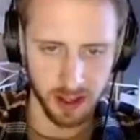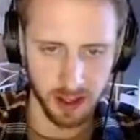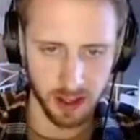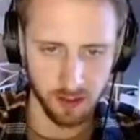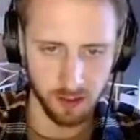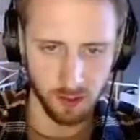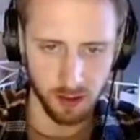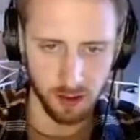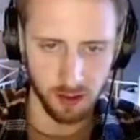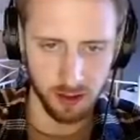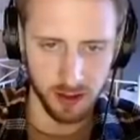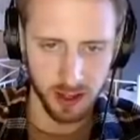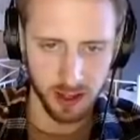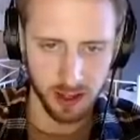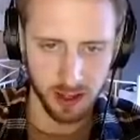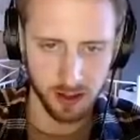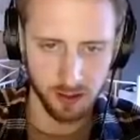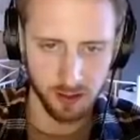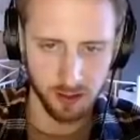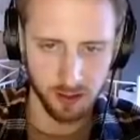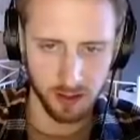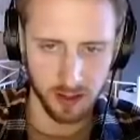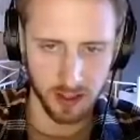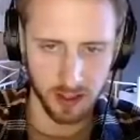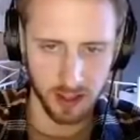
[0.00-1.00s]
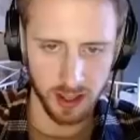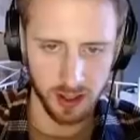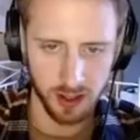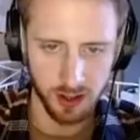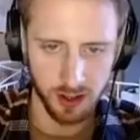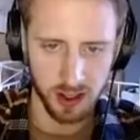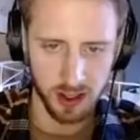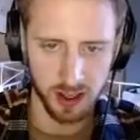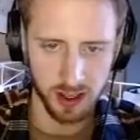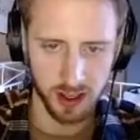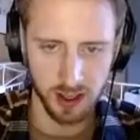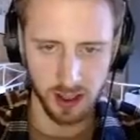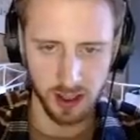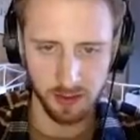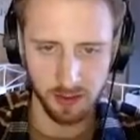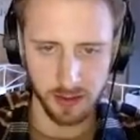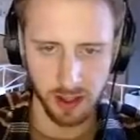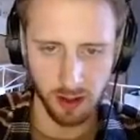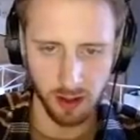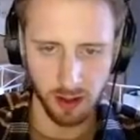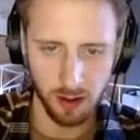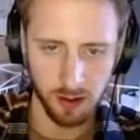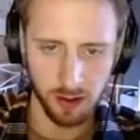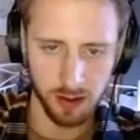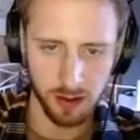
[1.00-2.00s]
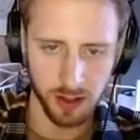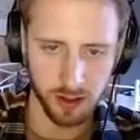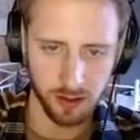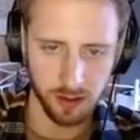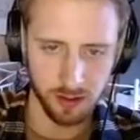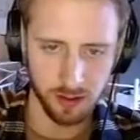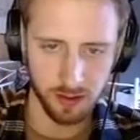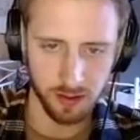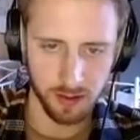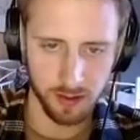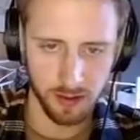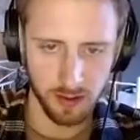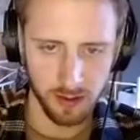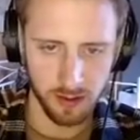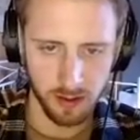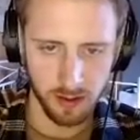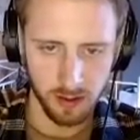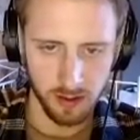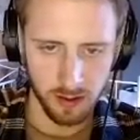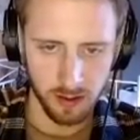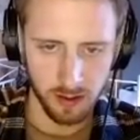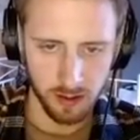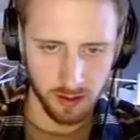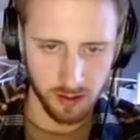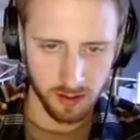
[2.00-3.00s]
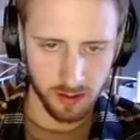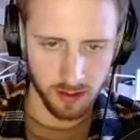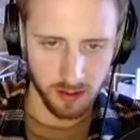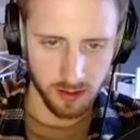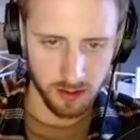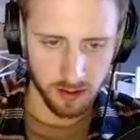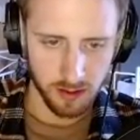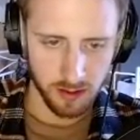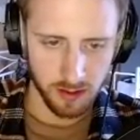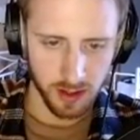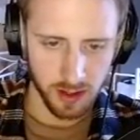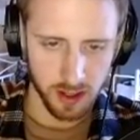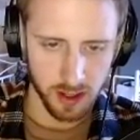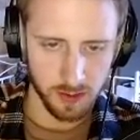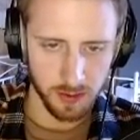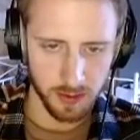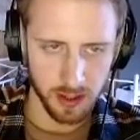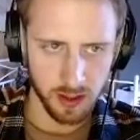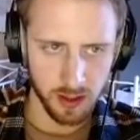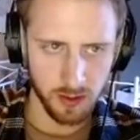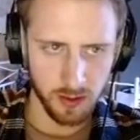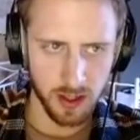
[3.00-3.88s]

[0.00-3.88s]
one Discord, and that Tracer's going to be on you. He's playing quite